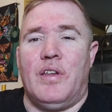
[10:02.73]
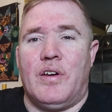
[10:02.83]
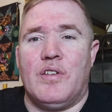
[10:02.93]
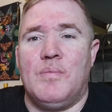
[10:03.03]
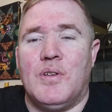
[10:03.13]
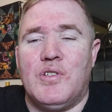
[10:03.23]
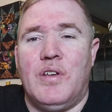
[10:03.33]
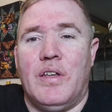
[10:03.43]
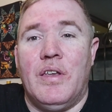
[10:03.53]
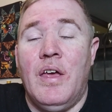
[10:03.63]
that I got as much
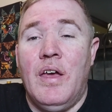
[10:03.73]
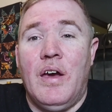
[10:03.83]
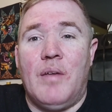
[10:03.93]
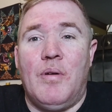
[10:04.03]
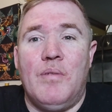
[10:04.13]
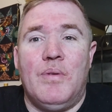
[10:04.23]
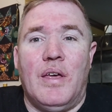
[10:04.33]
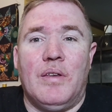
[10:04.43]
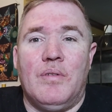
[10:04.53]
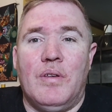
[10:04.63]
done, and I'm hoping
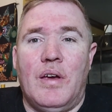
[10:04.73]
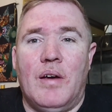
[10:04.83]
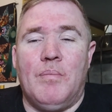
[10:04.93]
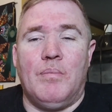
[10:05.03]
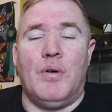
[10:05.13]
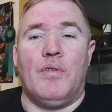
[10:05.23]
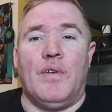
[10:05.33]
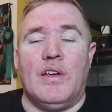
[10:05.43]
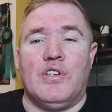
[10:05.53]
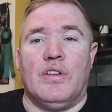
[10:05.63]
that
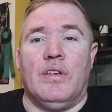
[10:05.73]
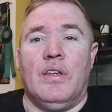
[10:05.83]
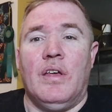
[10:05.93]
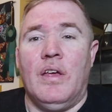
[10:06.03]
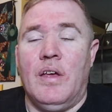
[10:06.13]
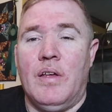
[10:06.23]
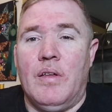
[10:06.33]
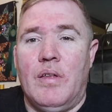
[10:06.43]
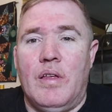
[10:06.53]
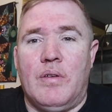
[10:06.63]
motivation
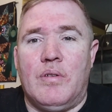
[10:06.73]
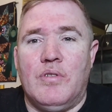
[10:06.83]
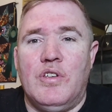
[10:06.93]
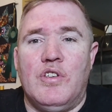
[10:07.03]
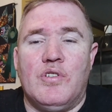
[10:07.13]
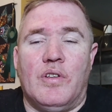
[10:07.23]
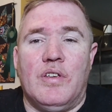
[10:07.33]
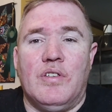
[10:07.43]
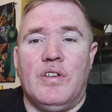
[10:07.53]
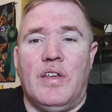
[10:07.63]
continues on
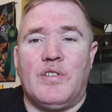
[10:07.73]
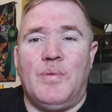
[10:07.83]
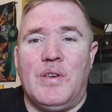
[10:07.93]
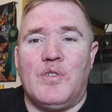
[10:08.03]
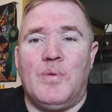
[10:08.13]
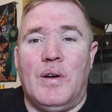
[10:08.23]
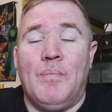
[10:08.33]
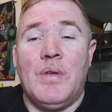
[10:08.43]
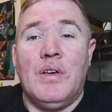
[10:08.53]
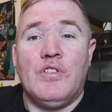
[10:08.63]
into the next week as well.